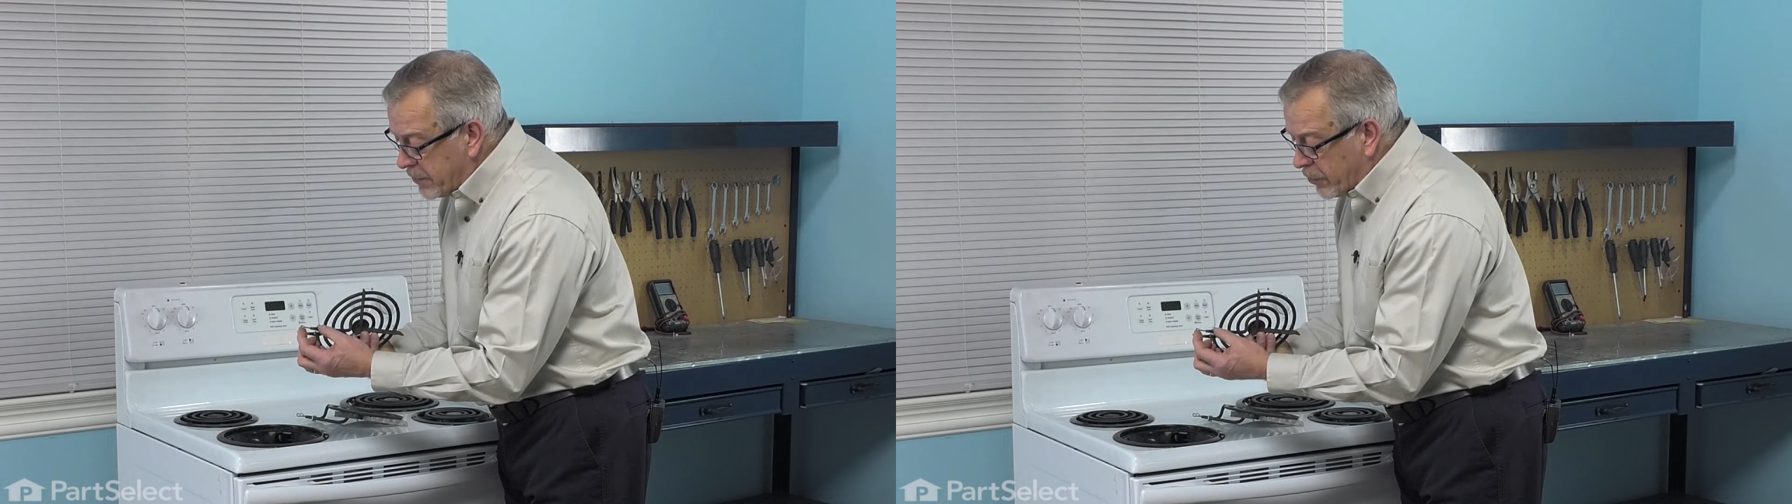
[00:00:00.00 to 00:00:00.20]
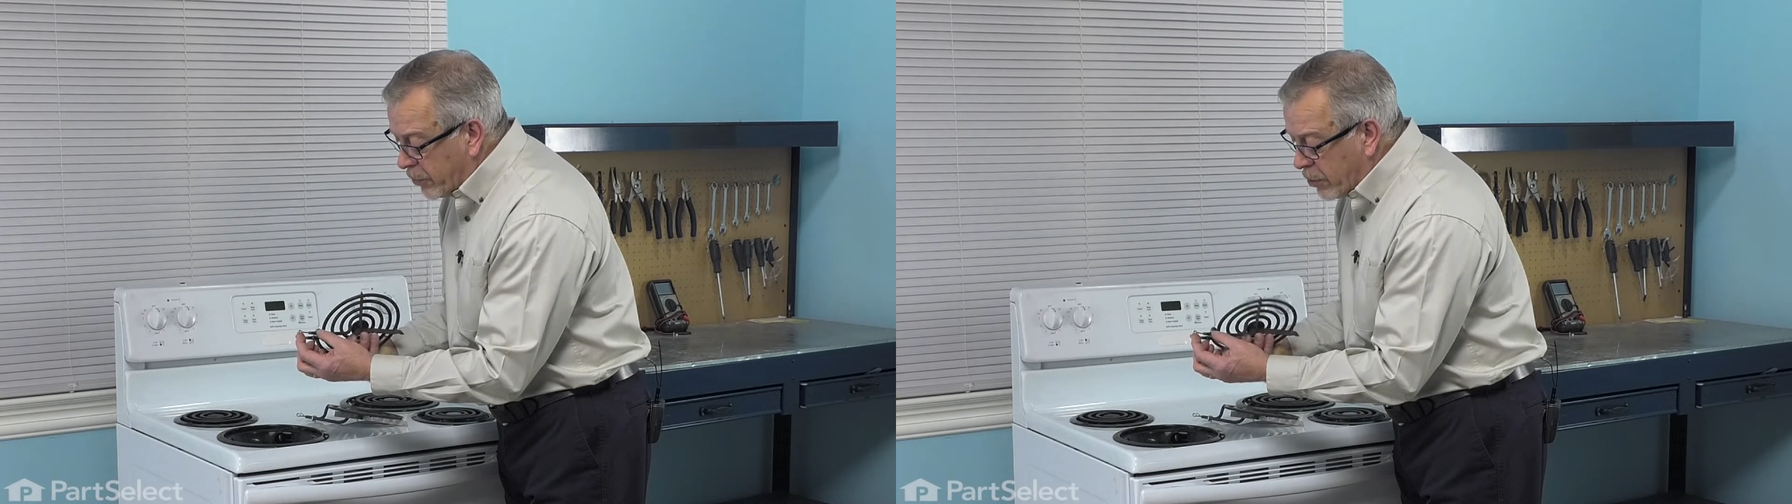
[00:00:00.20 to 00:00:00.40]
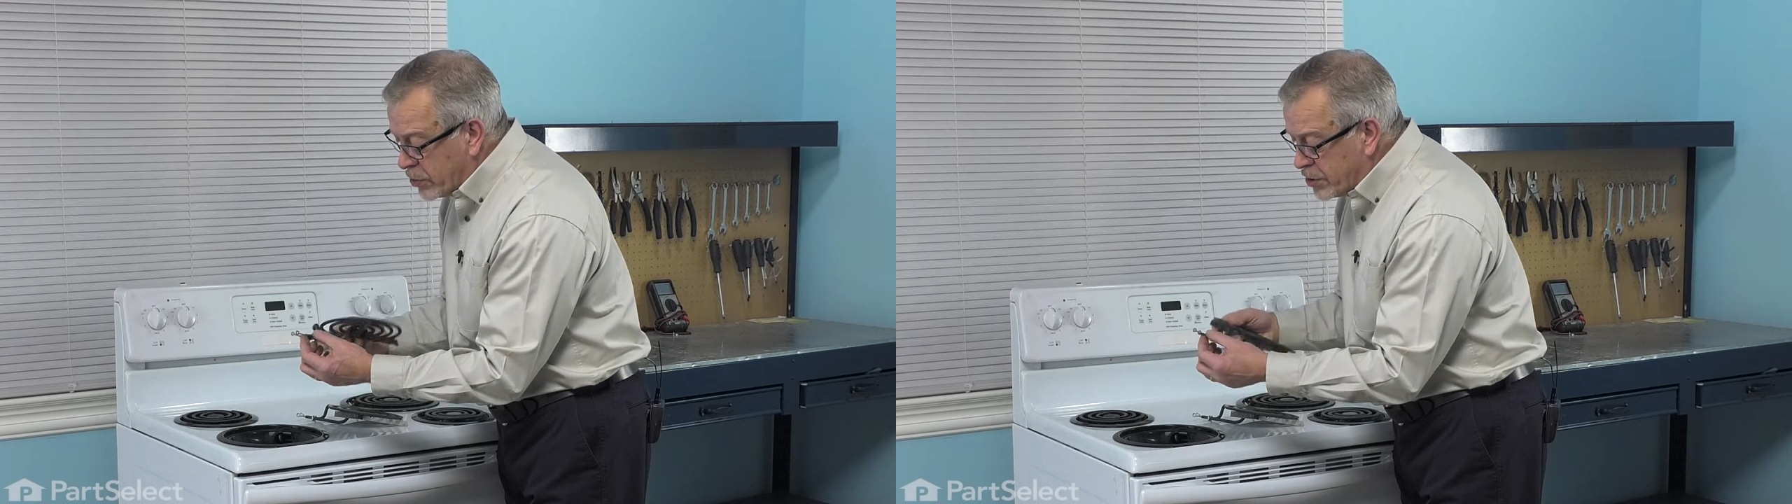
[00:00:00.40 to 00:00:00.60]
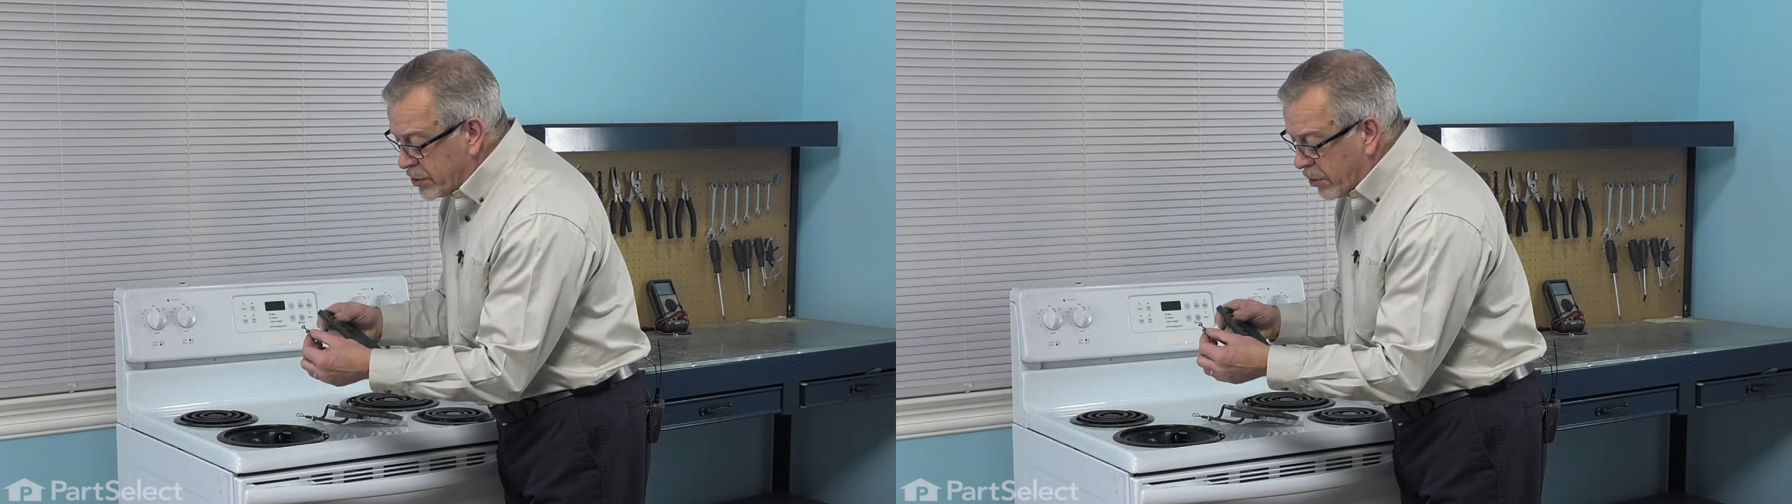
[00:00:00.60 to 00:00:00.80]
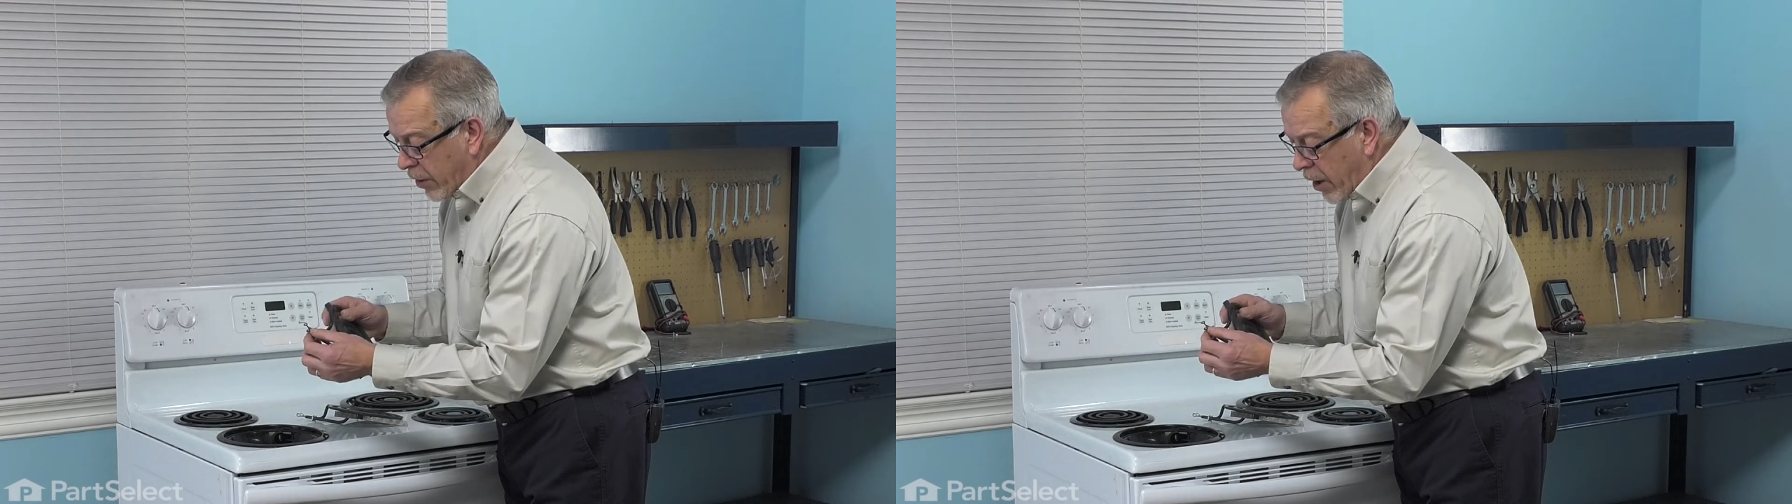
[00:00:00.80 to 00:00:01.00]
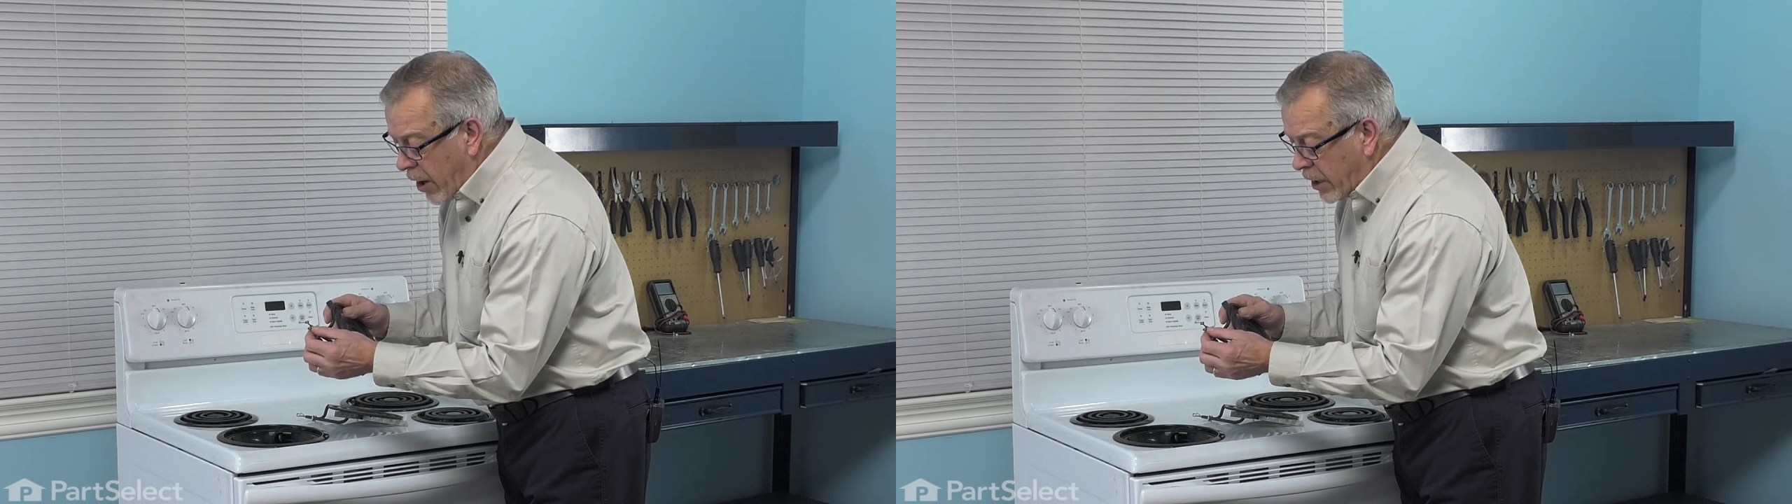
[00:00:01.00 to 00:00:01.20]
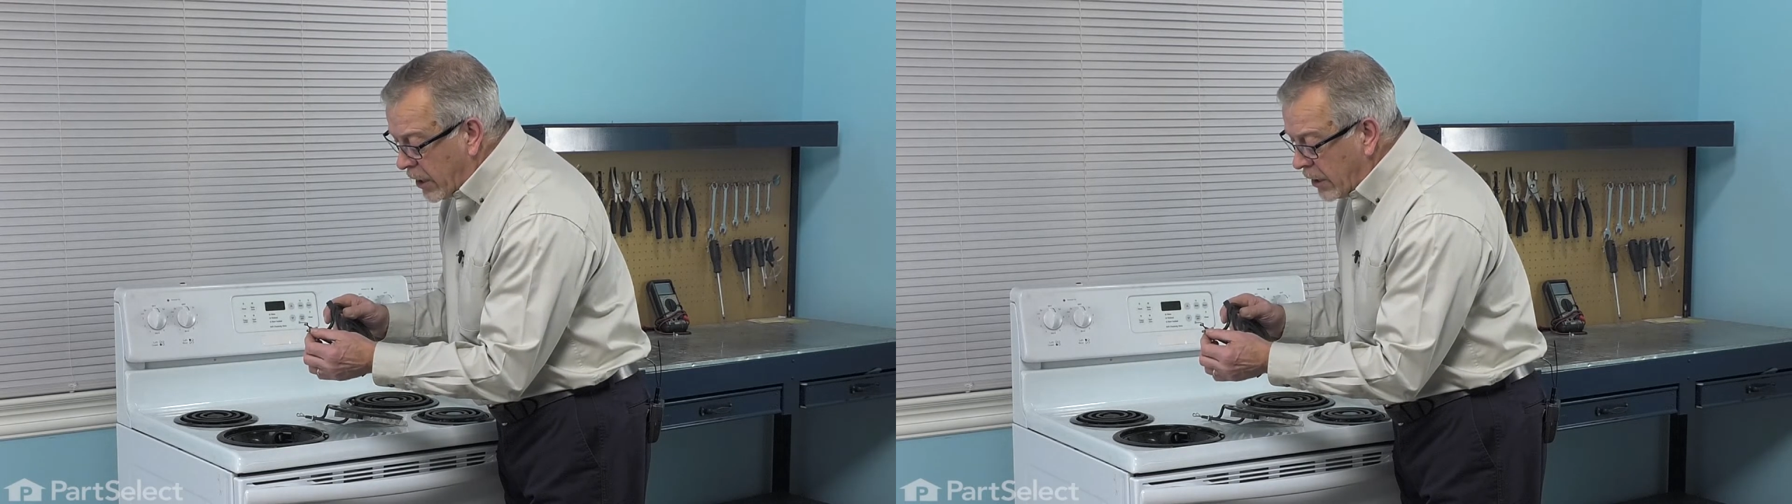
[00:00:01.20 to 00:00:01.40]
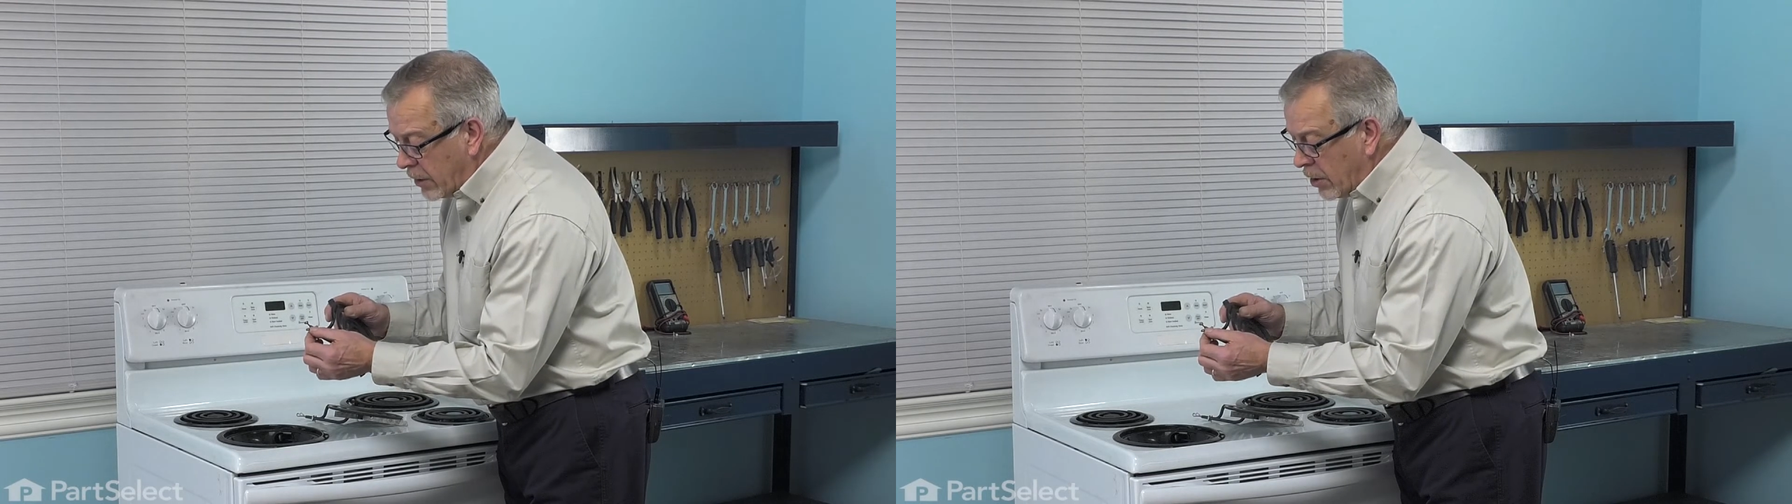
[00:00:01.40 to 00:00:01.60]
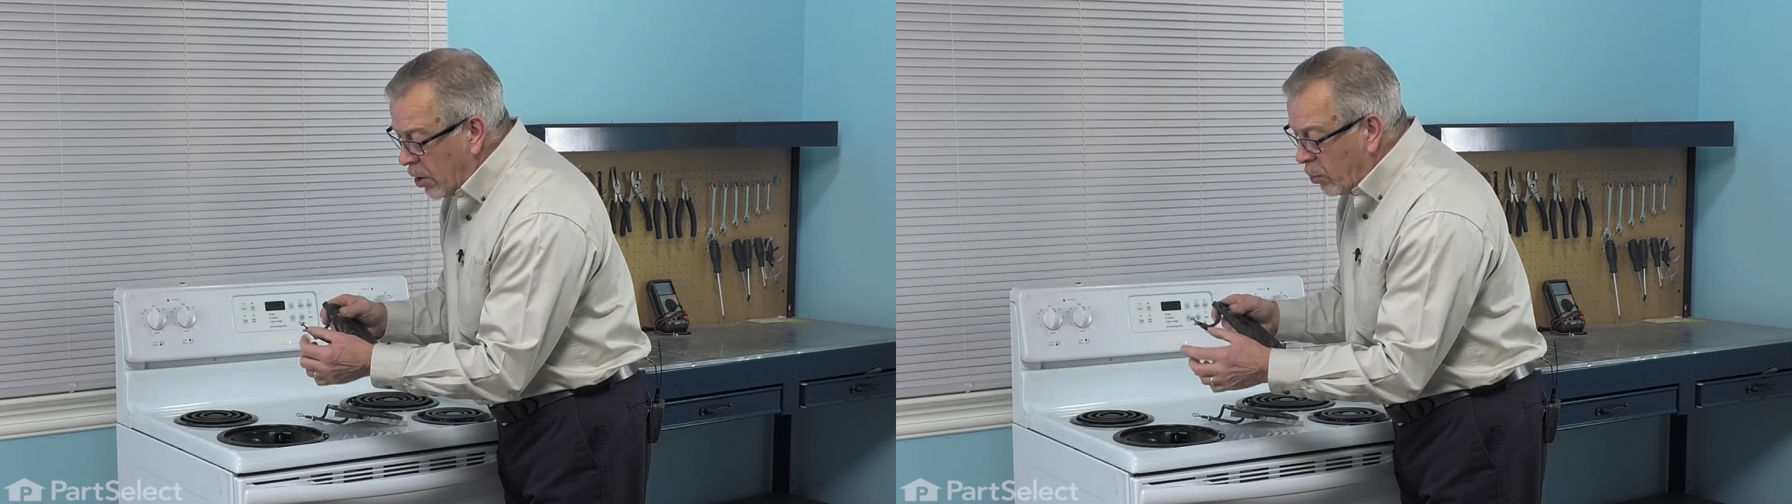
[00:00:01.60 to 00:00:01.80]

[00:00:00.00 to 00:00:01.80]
corrosion or arcing,